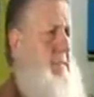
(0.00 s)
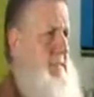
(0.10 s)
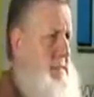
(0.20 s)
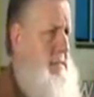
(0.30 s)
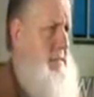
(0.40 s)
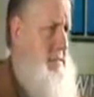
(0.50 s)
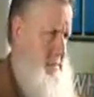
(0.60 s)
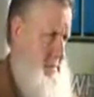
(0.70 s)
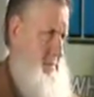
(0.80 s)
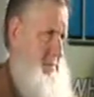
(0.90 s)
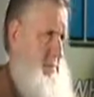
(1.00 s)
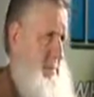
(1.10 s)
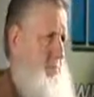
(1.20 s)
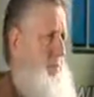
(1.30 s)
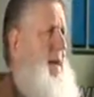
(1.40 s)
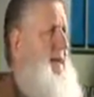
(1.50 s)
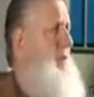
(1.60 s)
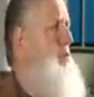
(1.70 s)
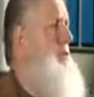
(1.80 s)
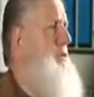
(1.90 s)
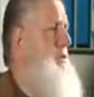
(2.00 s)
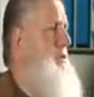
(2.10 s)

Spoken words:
his mate, which is